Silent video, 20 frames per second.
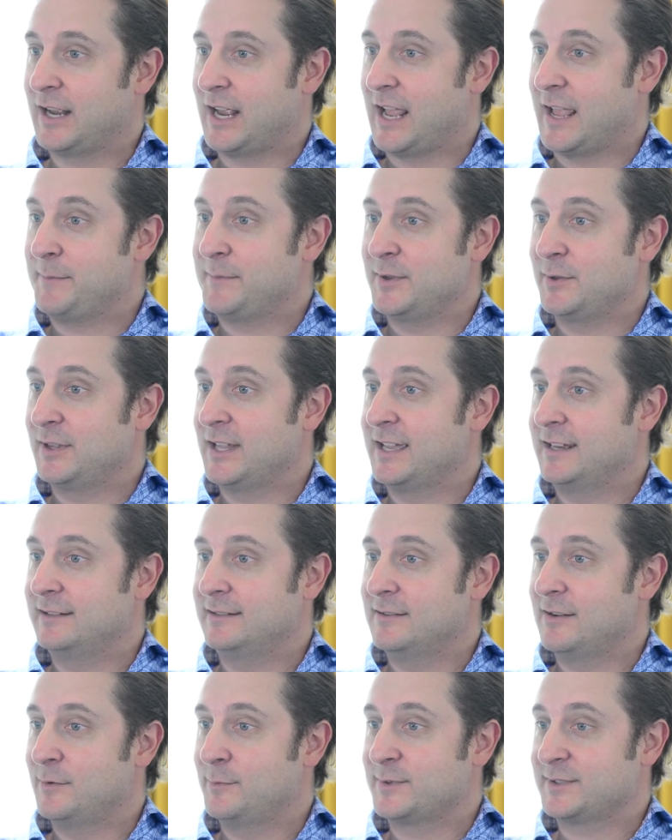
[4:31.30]
emulate
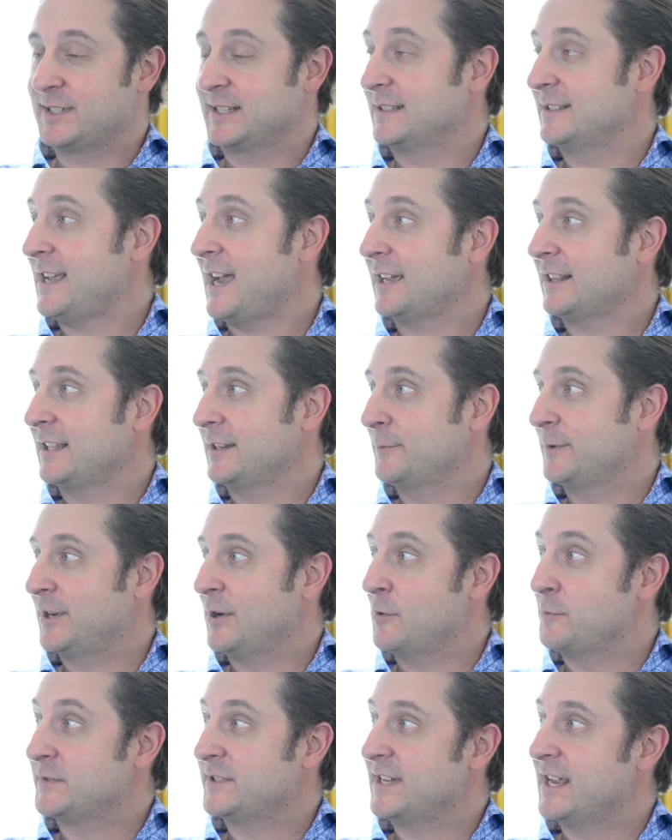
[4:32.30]
almost exactly what
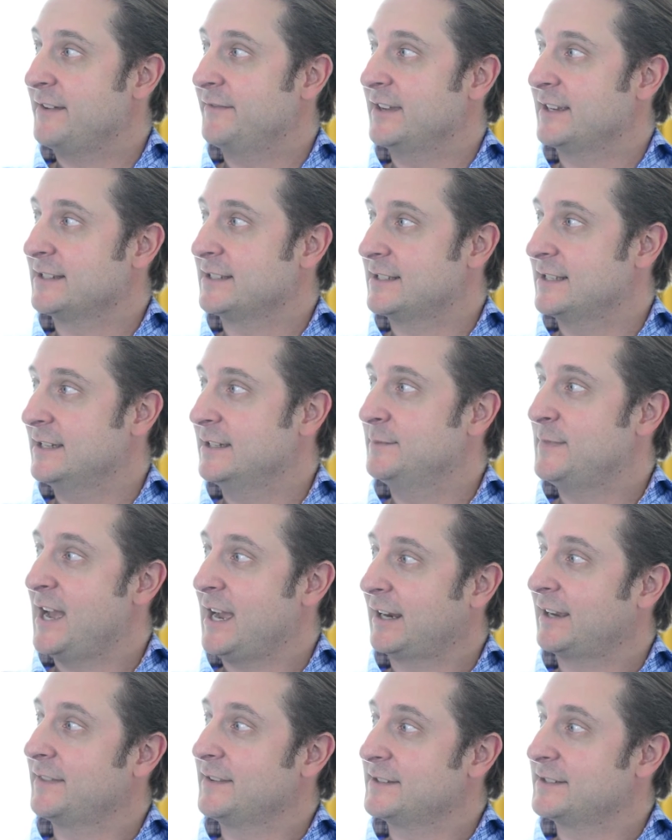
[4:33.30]
Home mm-hmm. Savings did
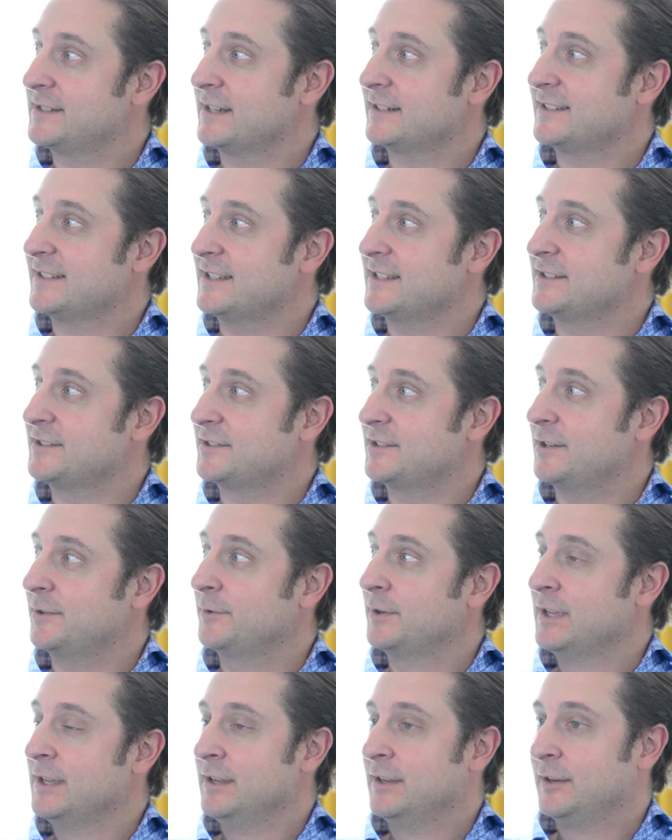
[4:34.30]
back in the 60s.
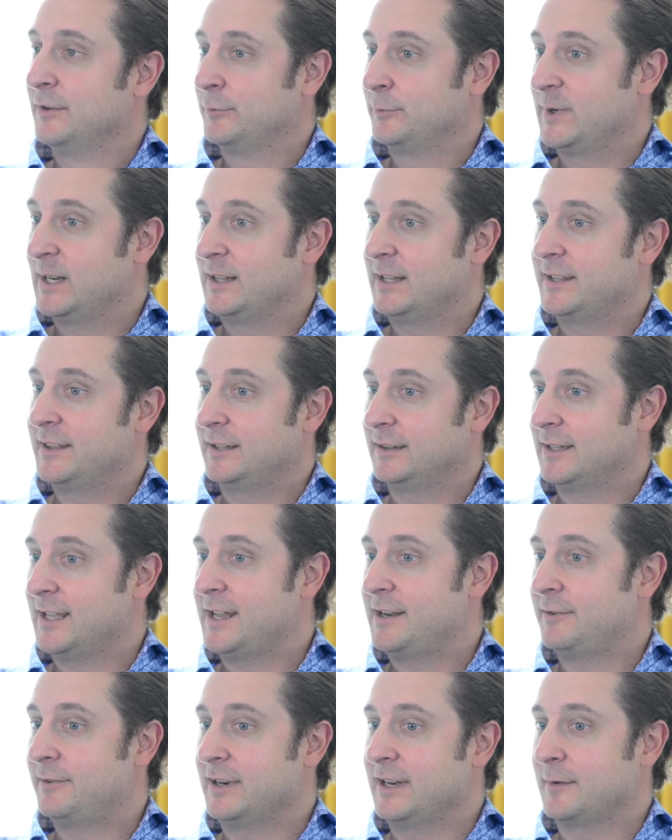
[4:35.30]
So really the
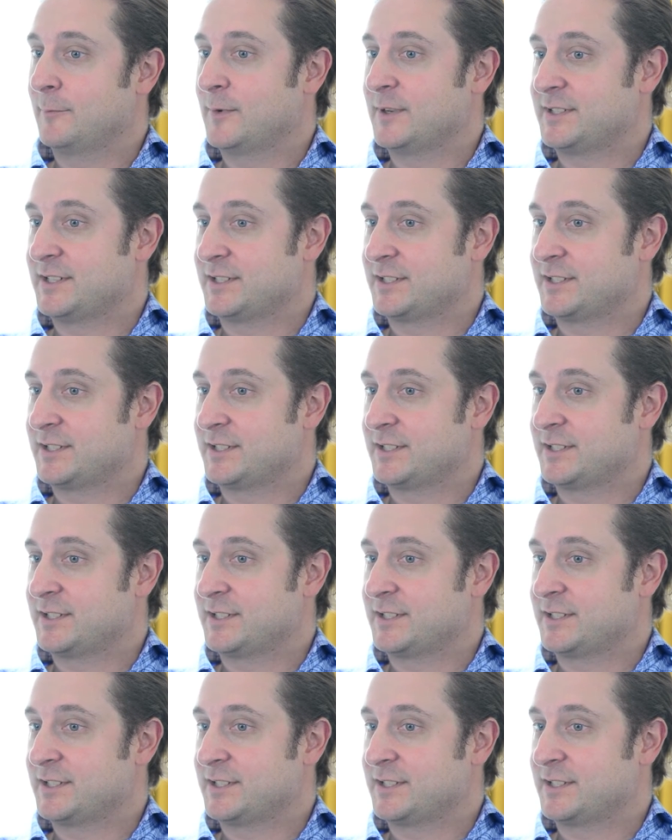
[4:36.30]
lettering was